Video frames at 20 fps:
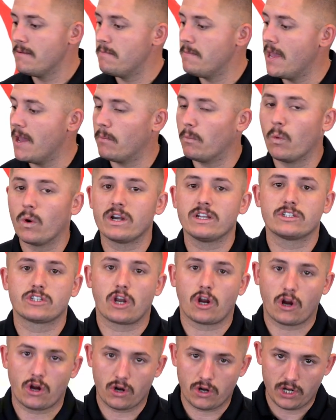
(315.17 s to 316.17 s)
Ma'am, what is
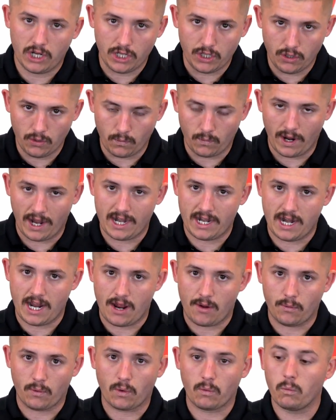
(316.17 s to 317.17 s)
hurting you right
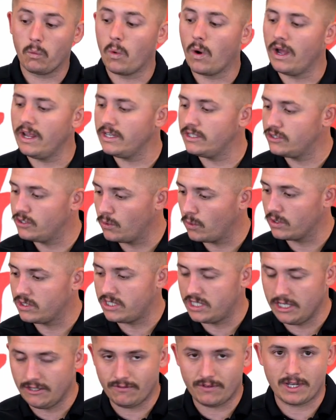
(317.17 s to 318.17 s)
now? Or what is your
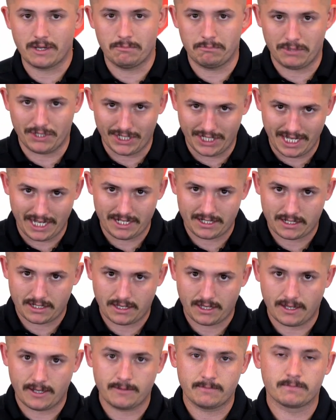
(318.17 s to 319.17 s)
chief complaint?
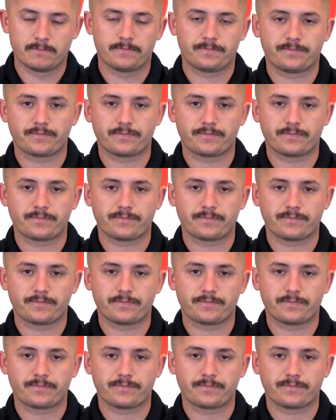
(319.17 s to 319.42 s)
Okay.